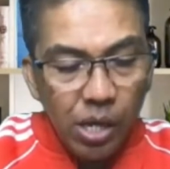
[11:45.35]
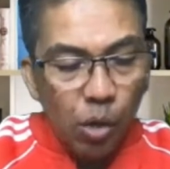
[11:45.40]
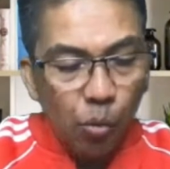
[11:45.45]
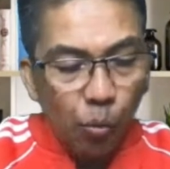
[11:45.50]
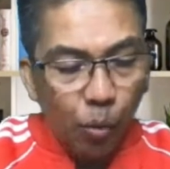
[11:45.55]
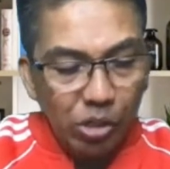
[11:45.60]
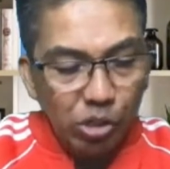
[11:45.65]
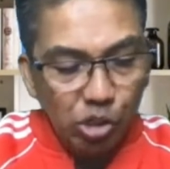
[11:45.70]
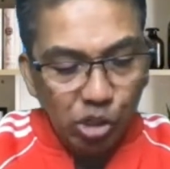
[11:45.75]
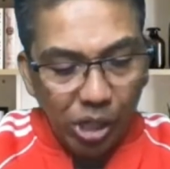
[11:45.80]

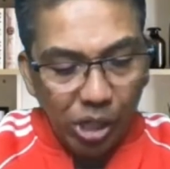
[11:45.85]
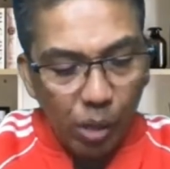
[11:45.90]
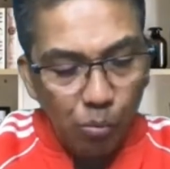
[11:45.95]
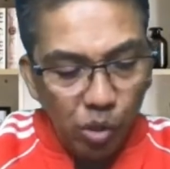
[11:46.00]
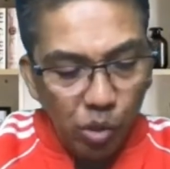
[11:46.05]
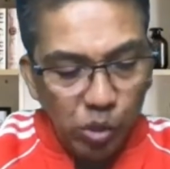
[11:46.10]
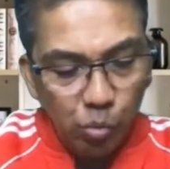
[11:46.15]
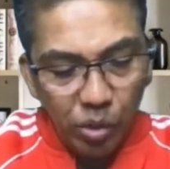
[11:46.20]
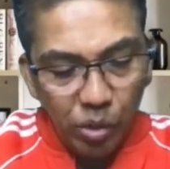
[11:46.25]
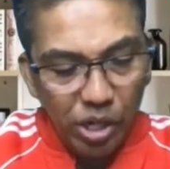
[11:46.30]
When Shem
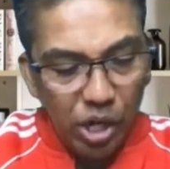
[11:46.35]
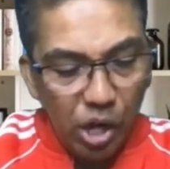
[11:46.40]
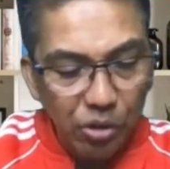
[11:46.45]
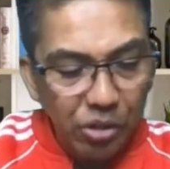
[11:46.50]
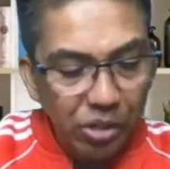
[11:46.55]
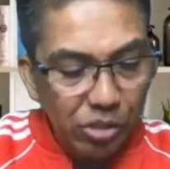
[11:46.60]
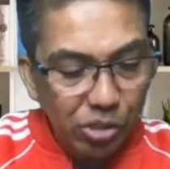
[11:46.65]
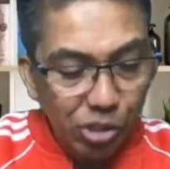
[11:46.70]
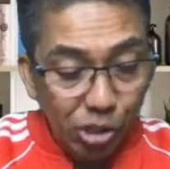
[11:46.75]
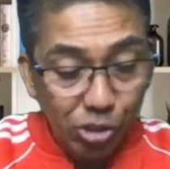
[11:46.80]
was
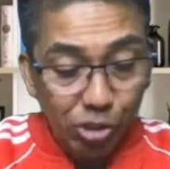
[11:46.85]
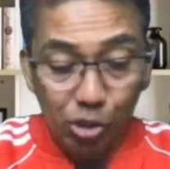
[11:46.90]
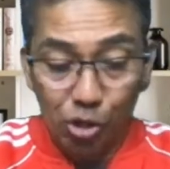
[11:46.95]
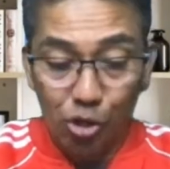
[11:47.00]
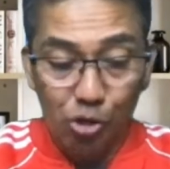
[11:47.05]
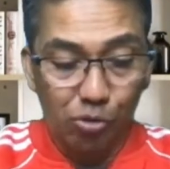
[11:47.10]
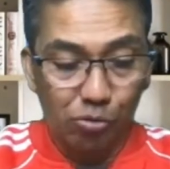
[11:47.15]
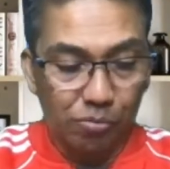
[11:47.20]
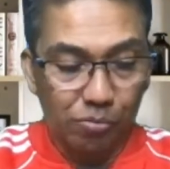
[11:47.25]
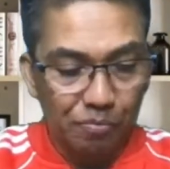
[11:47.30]
100 years
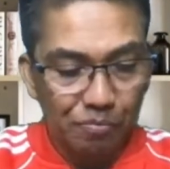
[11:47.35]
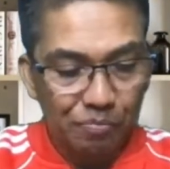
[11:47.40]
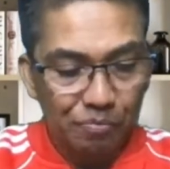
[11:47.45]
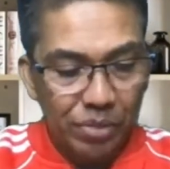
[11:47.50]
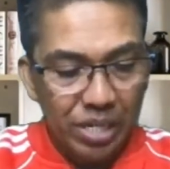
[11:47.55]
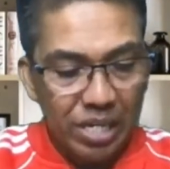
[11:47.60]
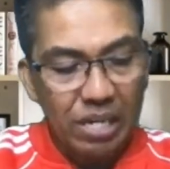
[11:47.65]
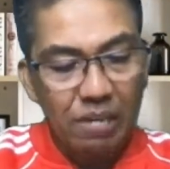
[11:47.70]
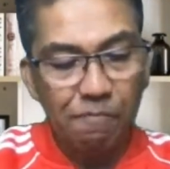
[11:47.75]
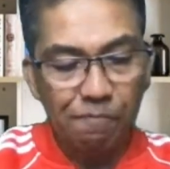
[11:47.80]
old,
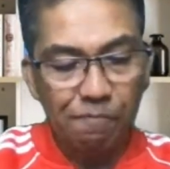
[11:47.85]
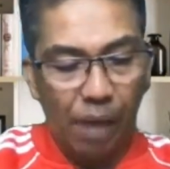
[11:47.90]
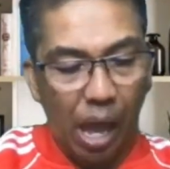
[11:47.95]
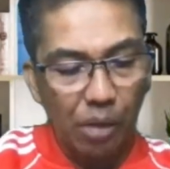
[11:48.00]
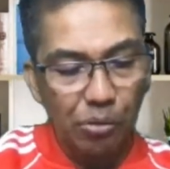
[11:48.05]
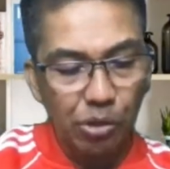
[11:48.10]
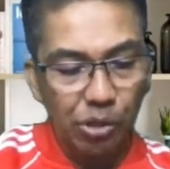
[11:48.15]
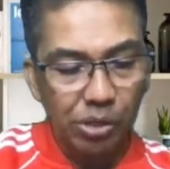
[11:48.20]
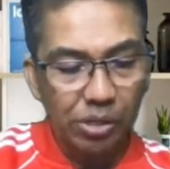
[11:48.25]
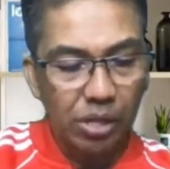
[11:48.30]
he
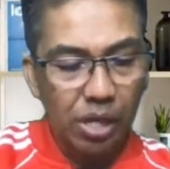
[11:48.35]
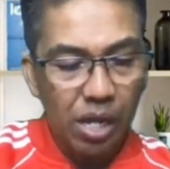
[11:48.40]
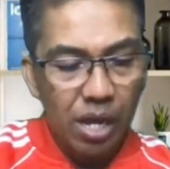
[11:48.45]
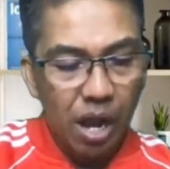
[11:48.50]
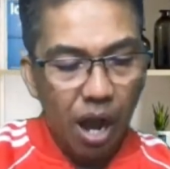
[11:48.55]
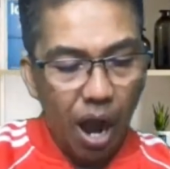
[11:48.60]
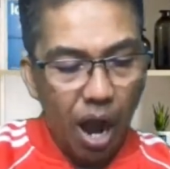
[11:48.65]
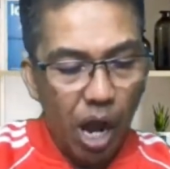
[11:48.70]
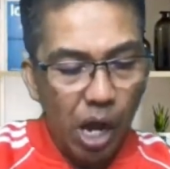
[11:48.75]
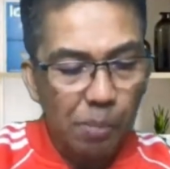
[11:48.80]
fathered
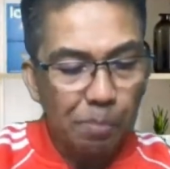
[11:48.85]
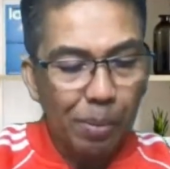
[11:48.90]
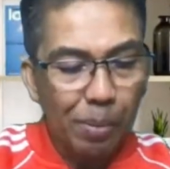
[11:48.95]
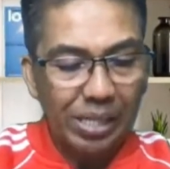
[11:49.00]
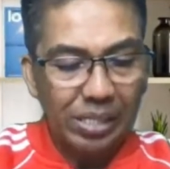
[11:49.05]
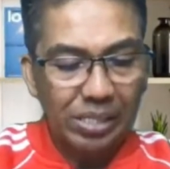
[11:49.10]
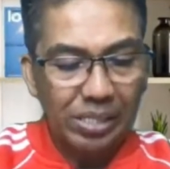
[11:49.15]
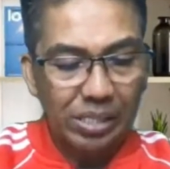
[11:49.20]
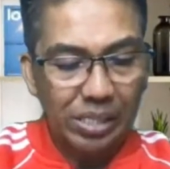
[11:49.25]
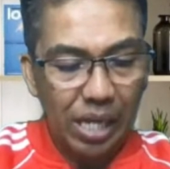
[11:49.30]

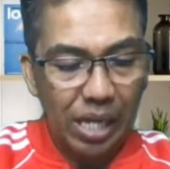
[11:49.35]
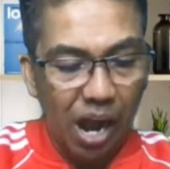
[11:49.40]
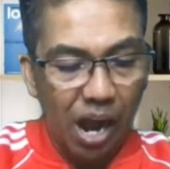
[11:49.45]
Arpachshad